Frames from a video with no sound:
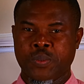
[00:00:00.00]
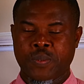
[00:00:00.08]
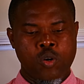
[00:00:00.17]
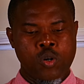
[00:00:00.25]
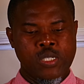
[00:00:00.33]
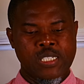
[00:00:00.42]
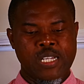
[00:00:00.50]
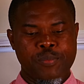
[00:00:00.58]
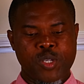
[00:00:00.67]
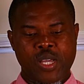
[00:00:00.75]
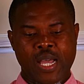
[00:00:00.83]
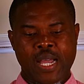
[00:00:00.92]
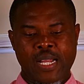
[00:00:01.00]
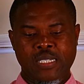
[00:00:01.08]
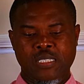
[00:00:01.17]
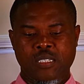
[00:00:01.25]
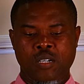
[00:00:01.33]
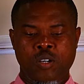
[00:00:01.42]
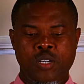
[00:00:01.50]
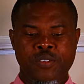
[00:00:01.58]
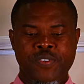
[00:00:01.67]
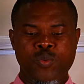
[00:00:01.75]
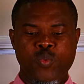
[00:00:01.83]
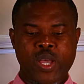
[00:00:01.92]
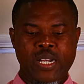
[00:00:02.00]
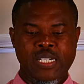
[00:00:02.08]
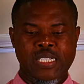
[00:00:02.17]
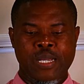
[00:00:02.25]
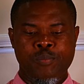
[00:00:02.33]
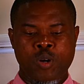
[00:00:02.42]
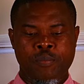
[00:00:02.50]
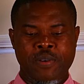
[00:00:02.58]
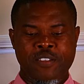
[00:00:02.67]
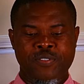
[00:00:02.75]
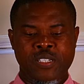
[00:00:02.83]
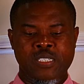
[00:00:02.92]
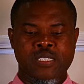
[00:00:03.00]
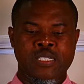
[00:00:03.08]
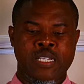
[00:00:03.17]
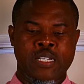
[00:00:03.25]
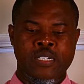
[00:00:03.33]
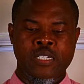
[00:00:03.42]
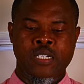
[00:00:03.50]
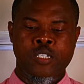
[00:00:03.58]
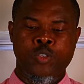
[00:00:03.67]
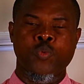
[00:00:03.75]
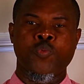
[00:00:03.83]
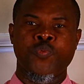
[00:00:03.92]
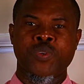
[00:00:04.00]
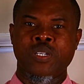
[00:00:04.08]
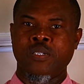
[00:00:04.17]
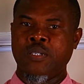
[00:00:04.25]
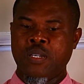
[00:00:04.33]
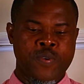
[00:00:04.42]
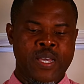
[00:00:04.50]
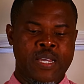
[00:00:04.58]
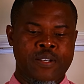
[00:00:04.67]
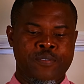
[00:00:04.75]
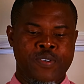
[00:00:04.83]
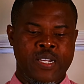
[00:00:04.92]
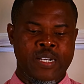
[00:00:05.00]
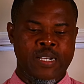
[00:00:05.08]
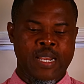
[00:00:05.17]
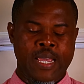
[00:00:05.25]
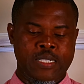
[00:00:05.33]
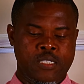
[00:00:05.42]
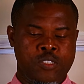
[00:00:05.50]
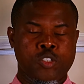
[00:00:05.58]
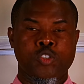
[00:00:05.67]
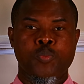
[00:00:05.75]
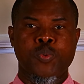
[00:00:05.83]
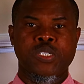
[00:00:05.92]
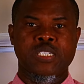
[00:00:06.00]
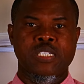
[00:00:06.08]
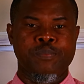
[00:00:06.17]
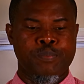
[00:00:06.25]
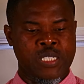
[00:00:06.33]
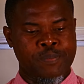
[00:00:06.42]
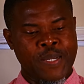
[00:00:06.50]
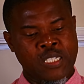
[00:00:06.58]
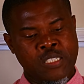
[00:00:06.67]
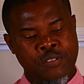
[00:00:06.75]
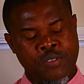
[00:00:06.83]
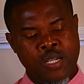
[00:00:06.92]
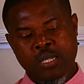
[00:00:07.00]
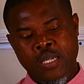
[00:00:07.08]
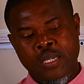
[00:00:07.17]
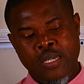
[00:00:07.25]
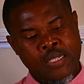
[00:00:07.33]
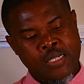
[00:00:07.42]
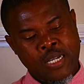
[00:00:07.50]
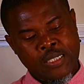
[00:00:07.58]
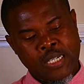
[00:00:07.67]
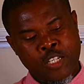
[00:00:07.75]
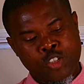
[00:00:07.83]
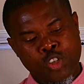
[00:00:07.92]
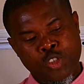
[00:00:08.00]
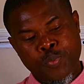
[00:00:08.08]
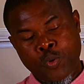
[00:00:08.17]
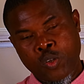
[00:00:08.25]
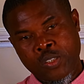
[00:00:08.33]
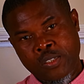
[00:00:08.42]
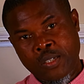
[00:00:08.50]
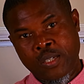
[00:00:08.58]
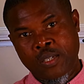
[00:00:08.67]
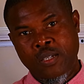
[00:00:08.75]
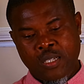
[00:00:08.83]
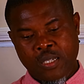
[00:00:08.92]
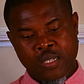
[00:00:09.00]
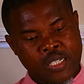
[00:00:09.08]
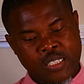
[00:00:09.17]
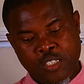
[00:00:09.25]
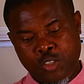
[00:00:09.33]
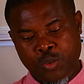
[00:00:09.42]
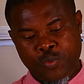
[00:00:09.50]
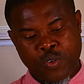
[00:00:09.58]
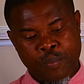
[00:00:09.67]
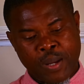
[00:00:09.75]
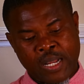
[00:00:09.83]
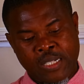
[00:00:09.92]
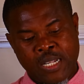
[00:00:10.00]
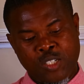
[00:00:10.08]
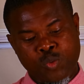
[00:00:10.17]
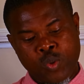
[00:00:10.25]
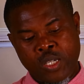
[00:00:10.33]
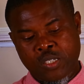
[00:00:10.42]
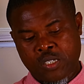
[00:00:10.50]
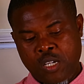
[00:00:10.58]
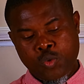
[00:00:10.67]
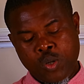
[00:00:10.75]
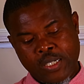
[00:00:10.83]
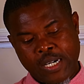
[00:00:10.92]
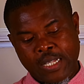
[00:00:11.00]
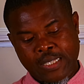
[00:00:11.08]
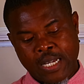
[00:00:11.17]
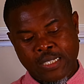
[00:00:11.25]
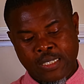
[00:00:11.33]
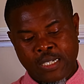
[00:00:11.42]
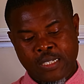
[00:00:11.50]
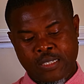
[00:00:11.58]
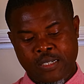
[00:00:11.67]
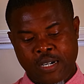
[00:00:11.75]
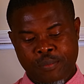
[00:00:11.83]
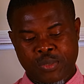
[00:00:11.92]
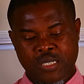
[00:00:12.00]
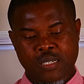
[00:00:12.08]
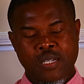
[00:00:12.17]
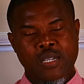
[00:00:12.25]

Holding them in your hands or even wearing them on my feet, they really do feel very, very light. You know, to put it in perspective, the Adidas Adios Pro 3, the racing shoe from Adidas, weighs 238 grams.